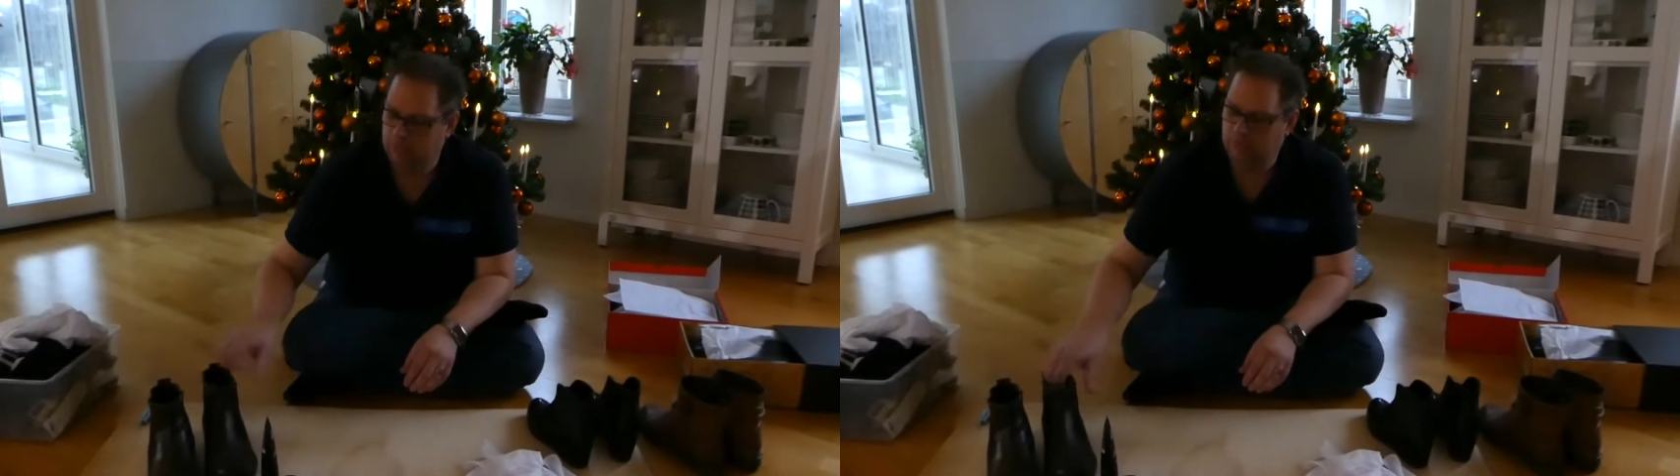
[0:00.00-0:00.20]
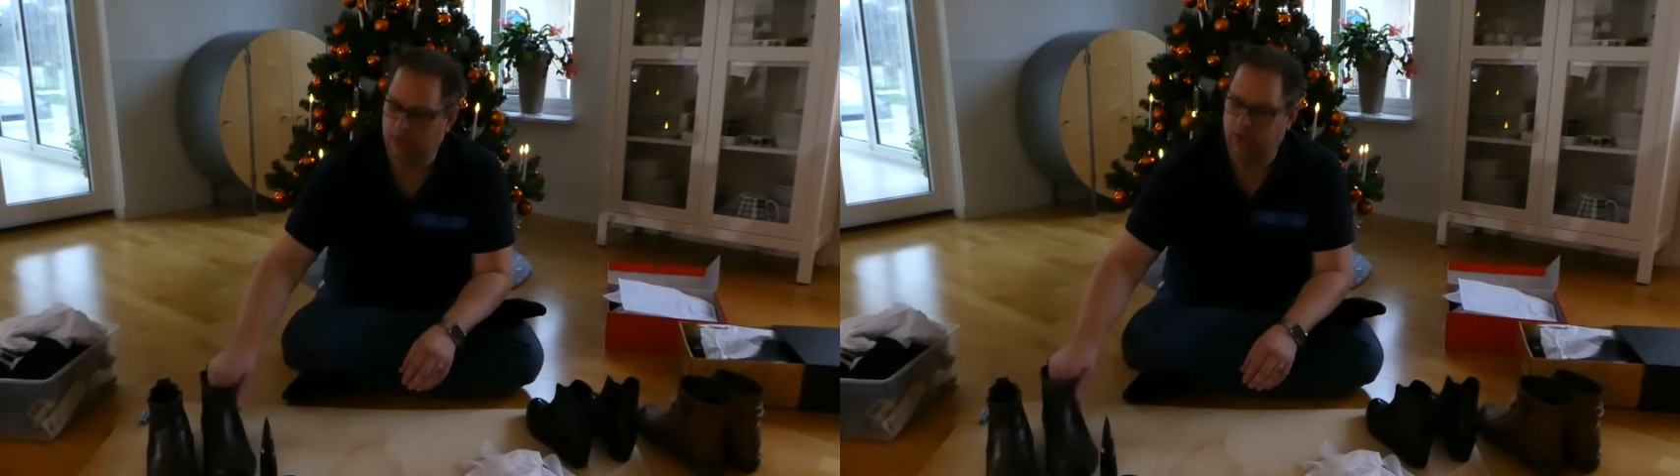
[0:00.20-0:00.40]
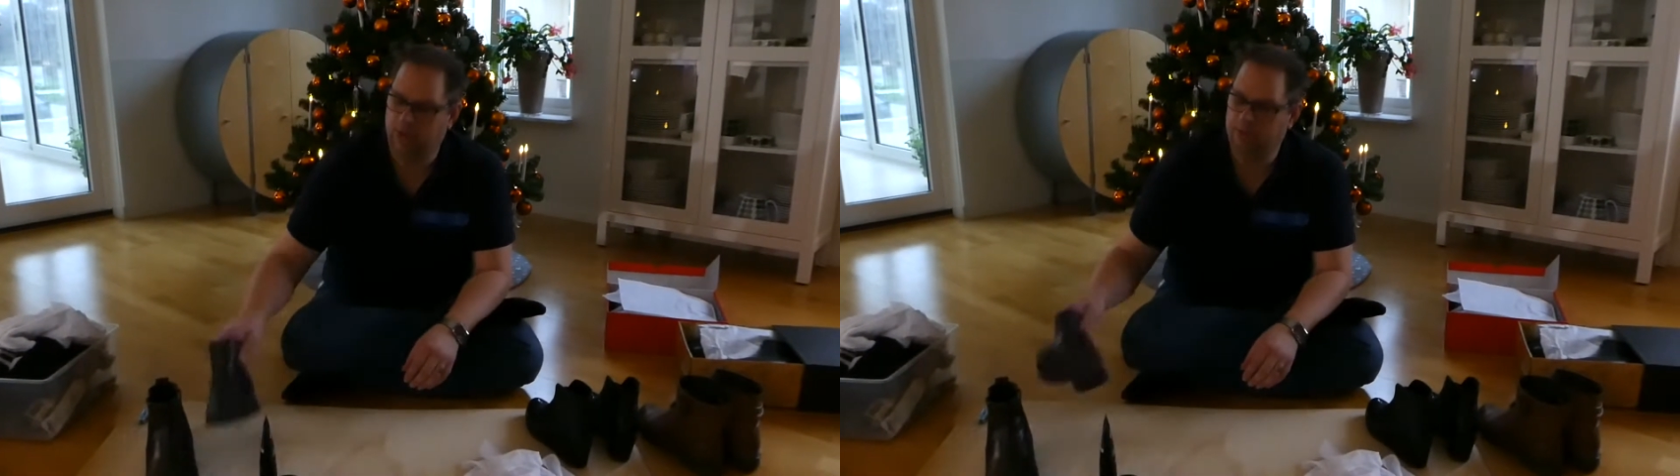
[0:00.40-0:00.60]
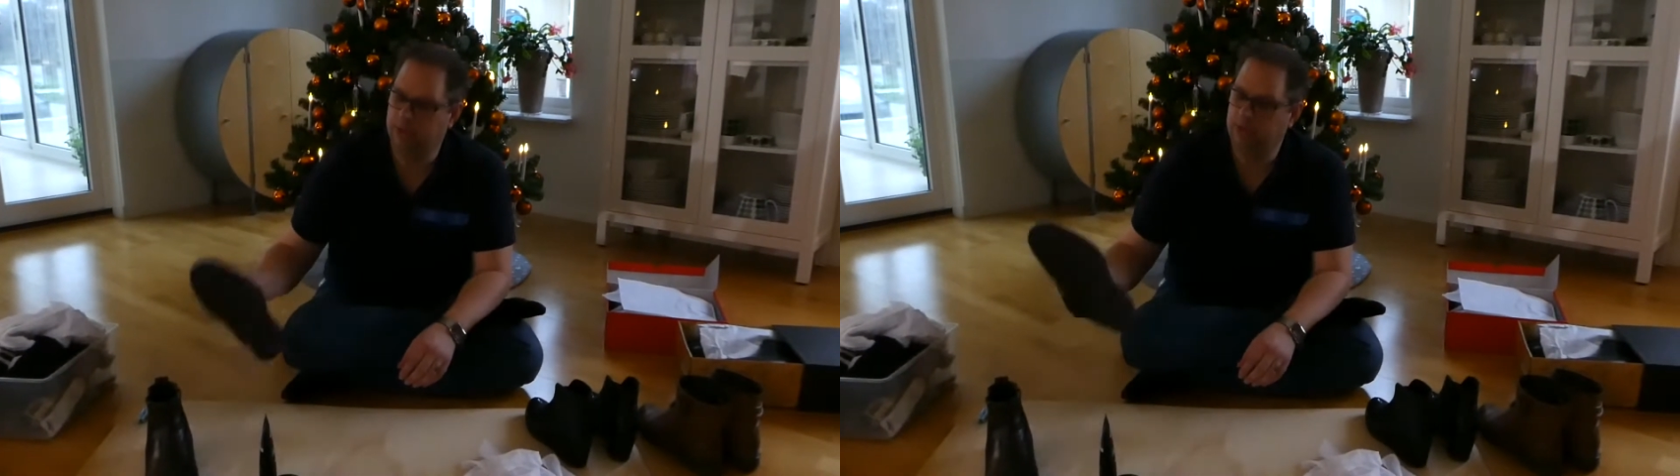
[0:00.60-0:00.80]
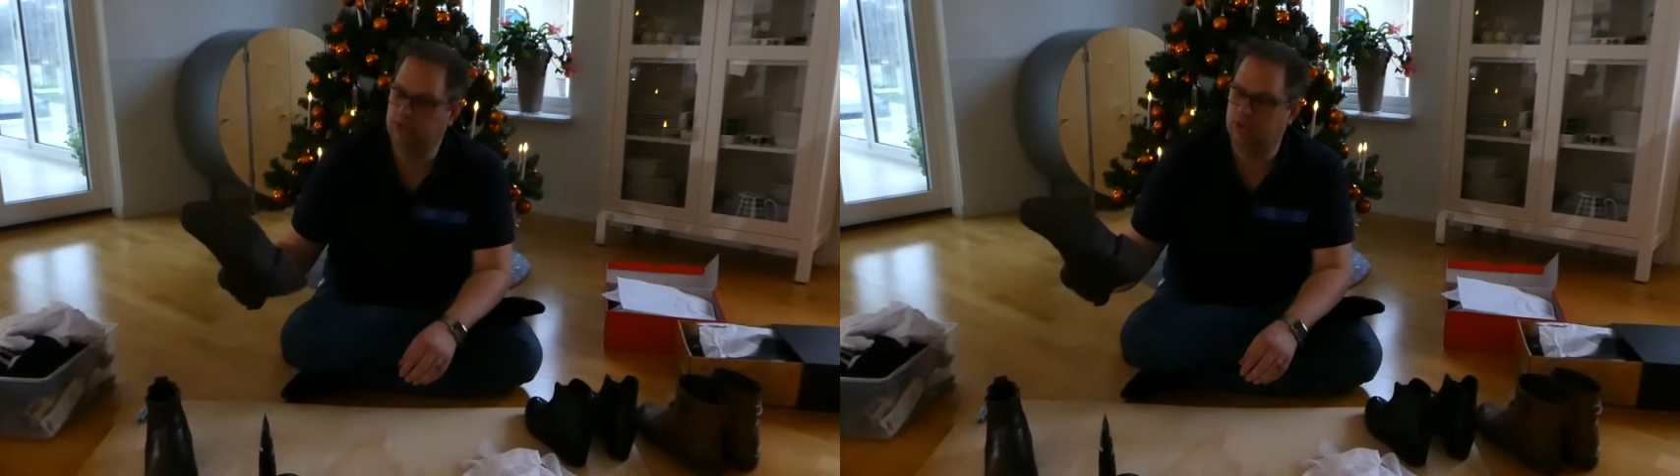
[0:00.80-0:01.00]
My own
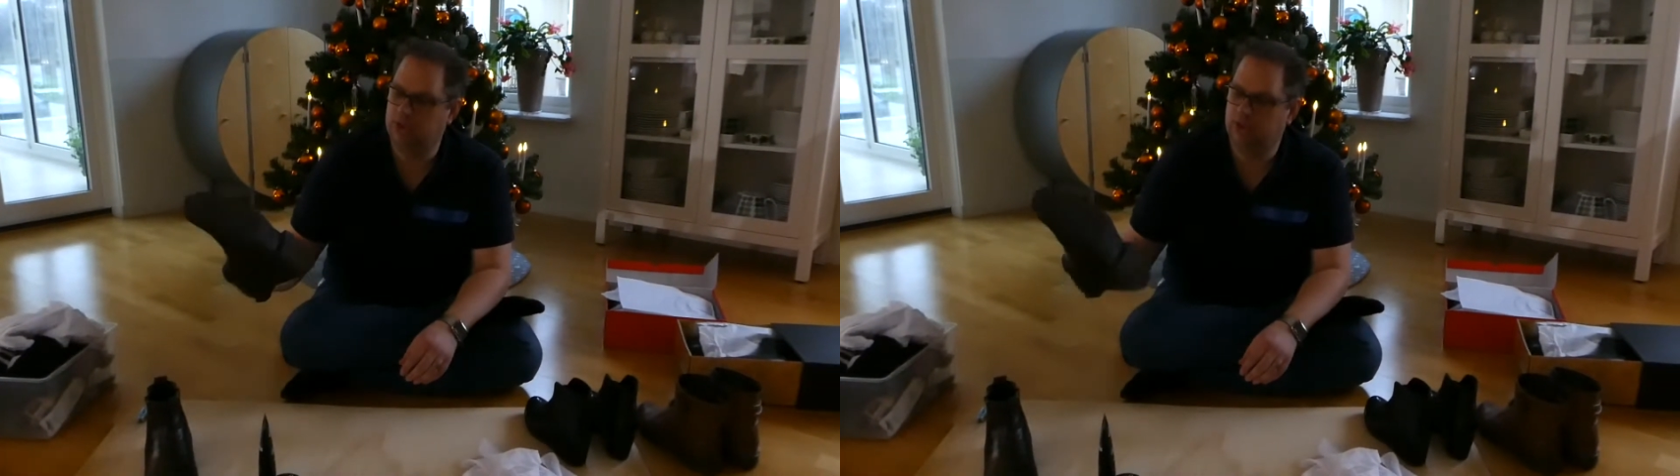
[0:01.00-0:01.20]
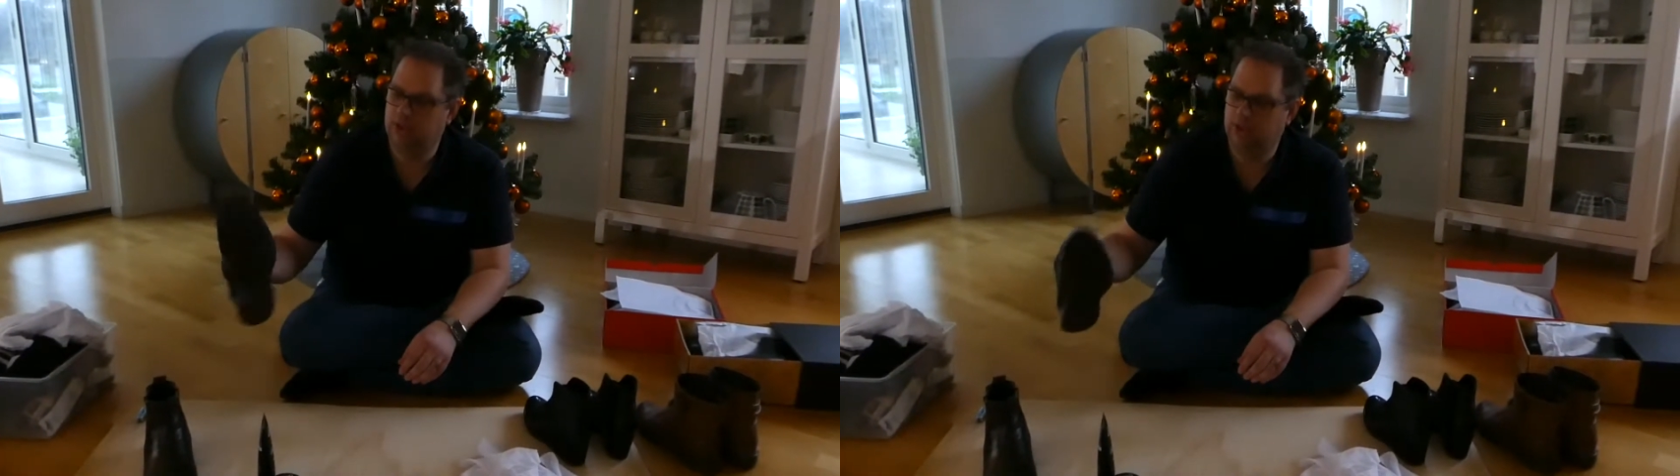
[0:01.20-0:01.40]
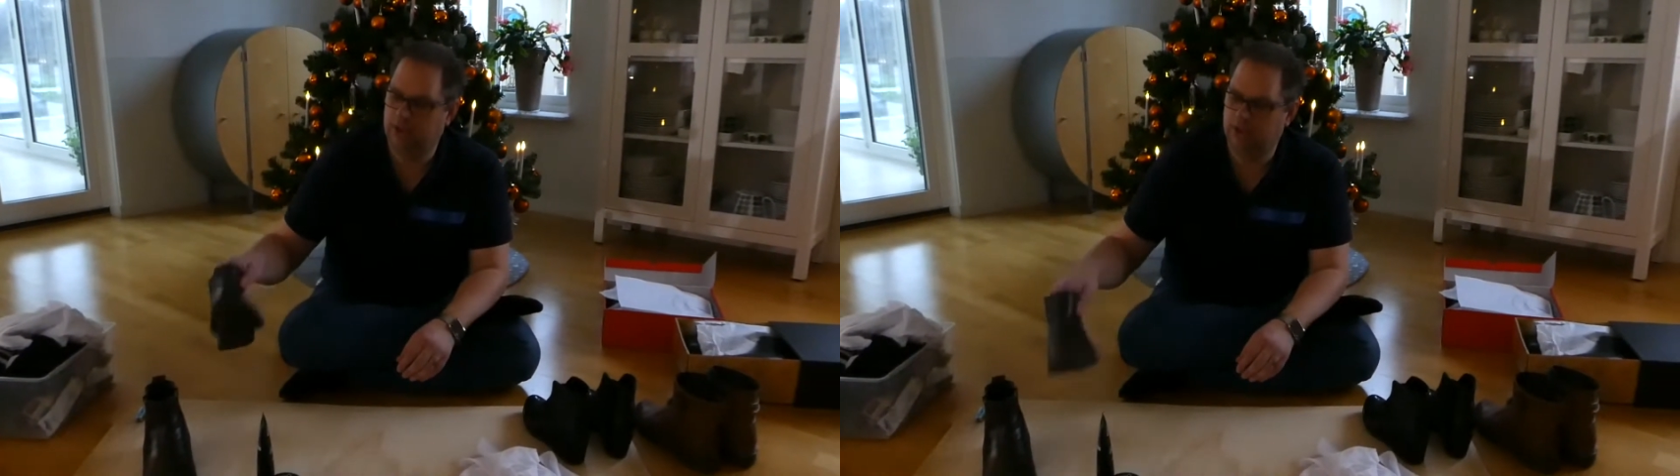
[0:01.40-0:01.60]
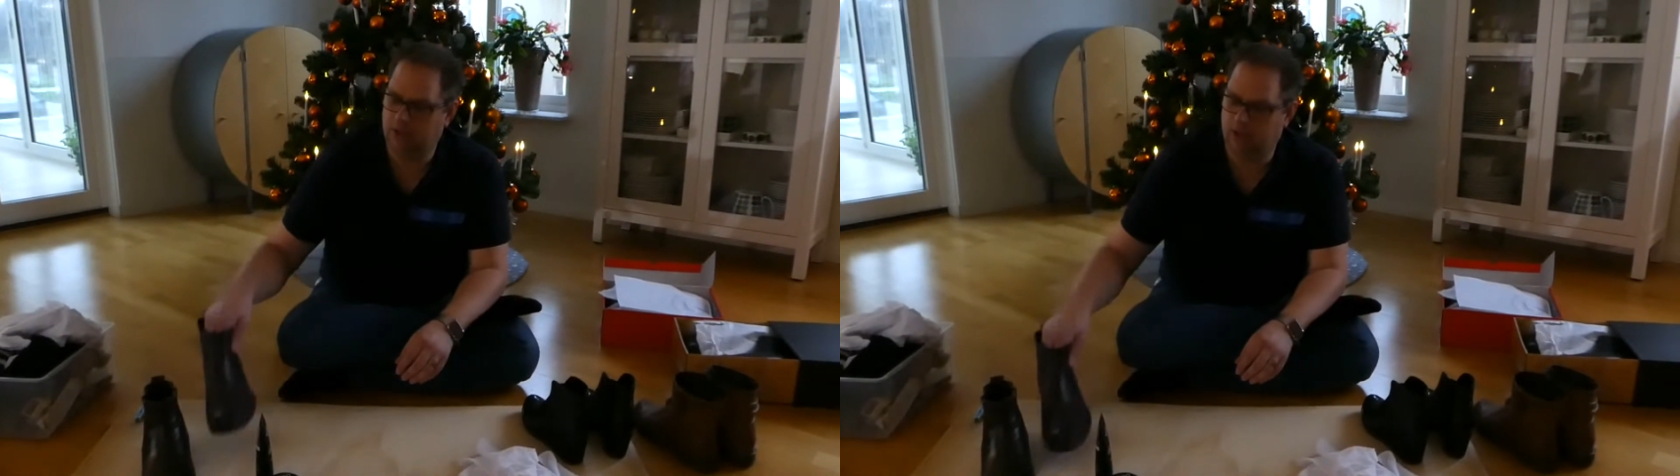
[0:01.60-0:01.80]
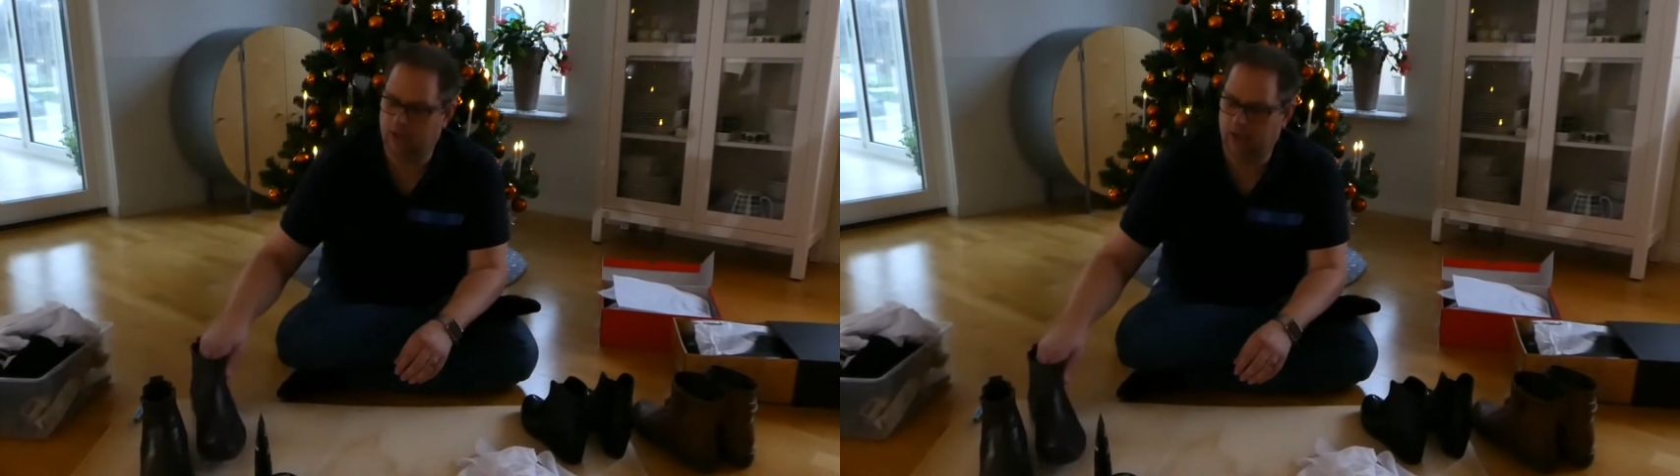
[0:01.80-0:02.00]
boots,
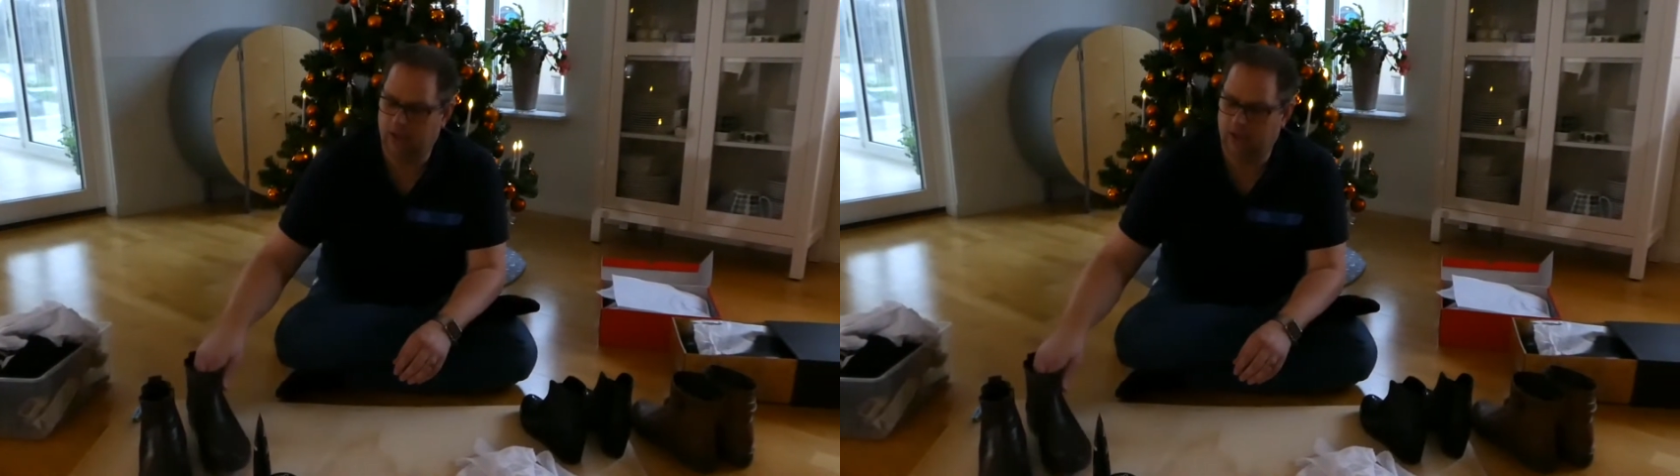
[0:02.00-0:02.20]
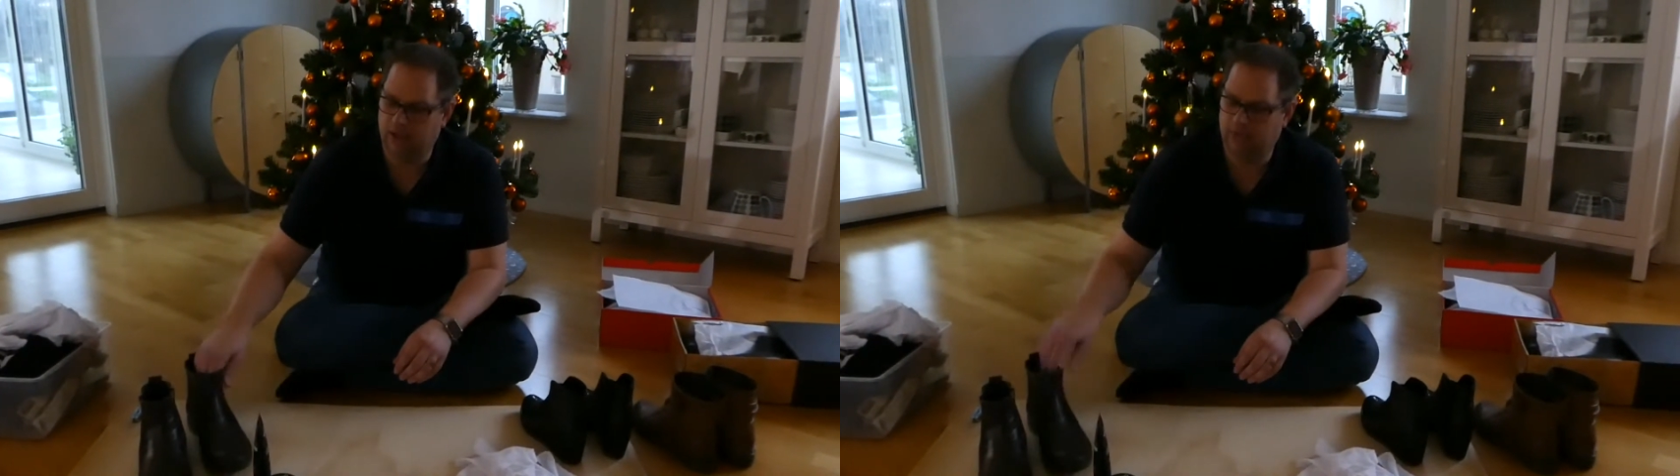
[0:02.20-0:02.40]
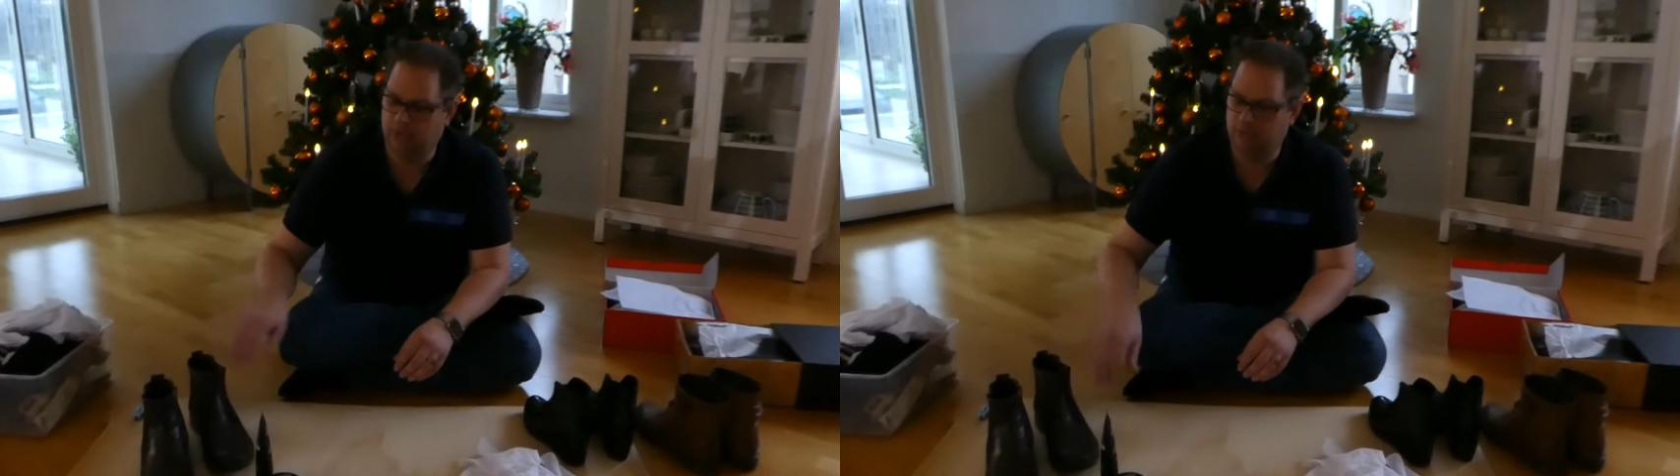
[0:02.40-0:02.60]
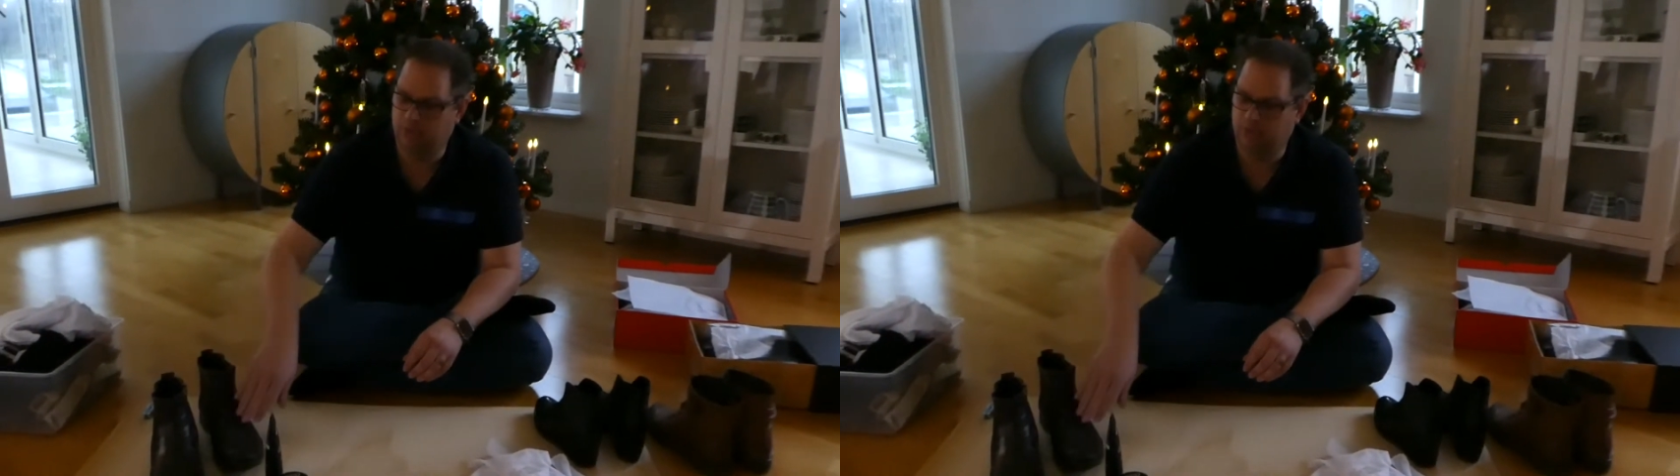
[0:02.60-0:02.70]
I like them